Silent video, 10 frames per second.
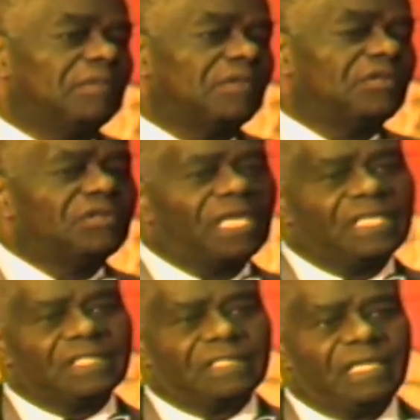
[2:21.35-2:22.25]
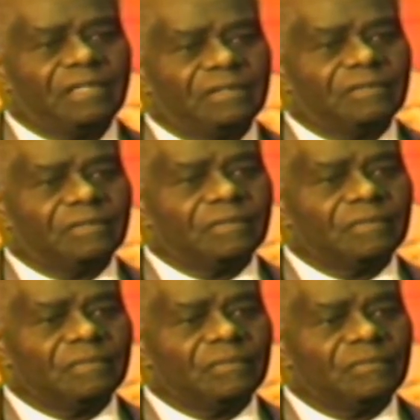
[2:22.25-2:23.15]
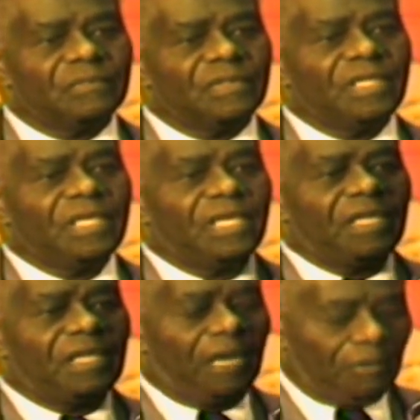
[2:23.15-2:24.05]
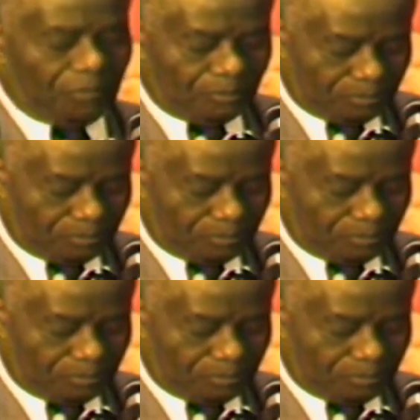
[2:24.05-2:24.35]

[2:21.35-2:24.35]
the United States. Now,